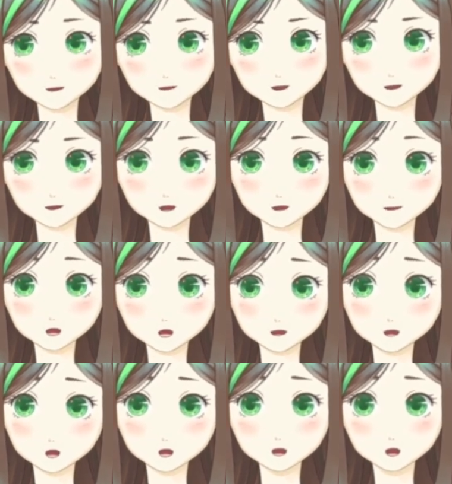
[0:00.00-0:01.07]
this
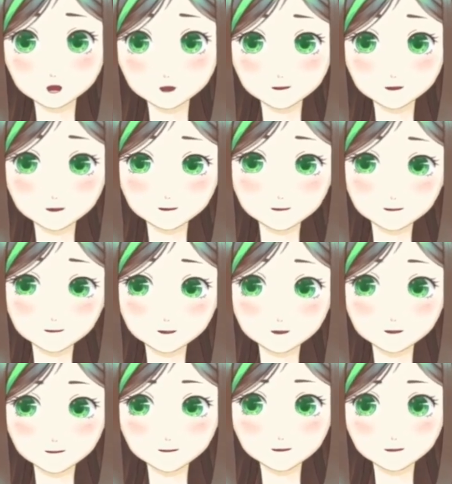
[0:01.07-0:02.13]
screenshot, I then
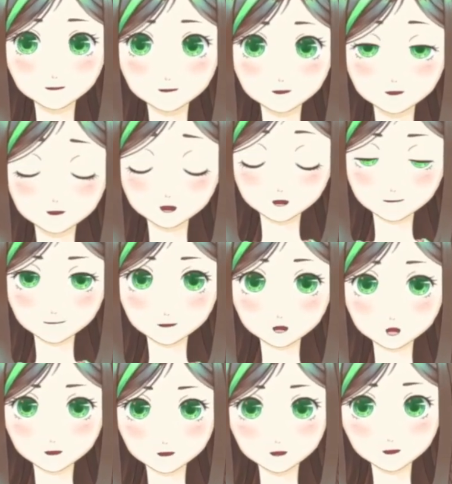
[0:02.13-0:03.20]
started the design for the
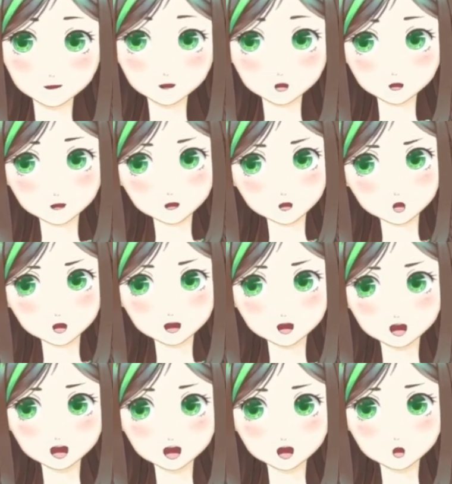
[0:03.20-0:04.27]
exterior.
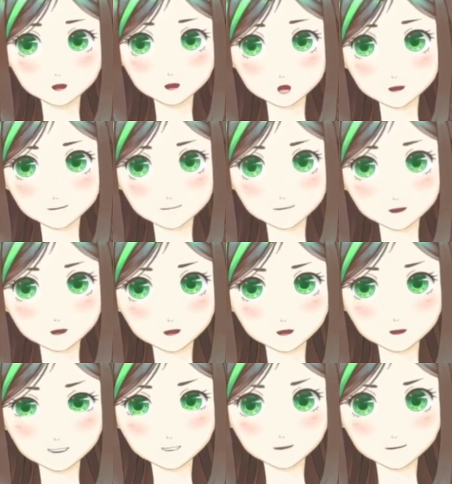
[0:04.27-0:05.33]
When you first
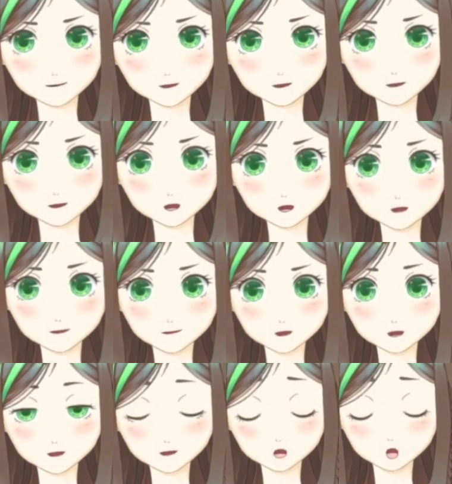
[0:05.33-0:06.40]
encounter the starship, it
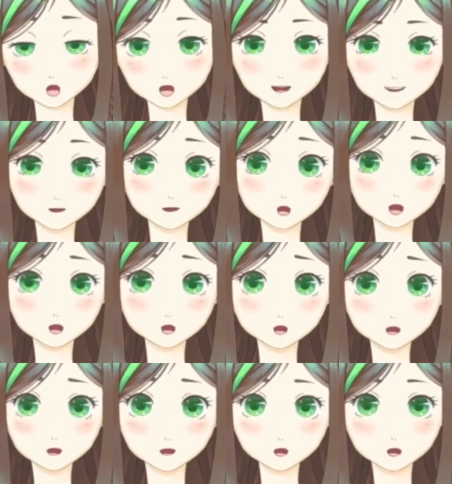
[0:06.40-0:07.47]
will like crashed in the
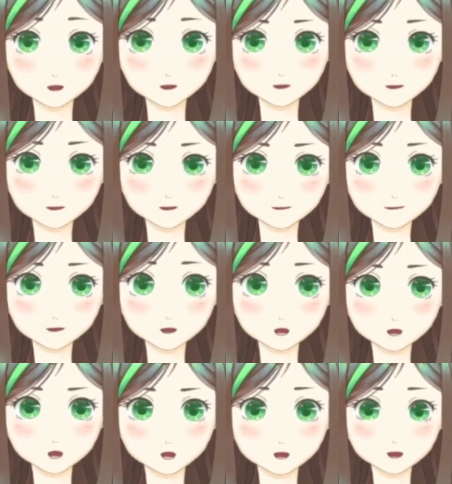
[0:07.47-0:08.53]
desert. This
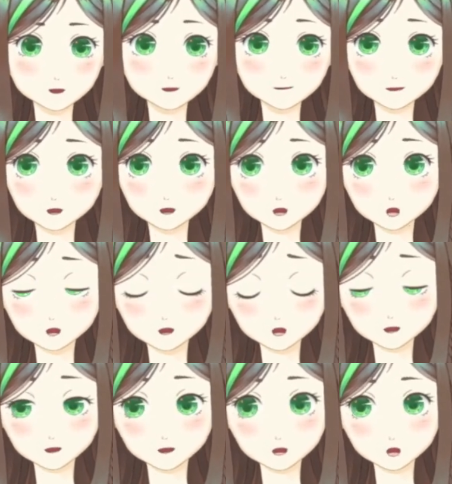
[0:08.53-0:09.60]
is the version I want to
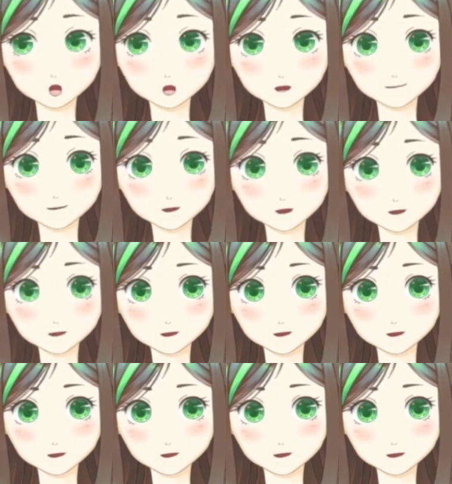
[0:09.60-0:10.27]
design first.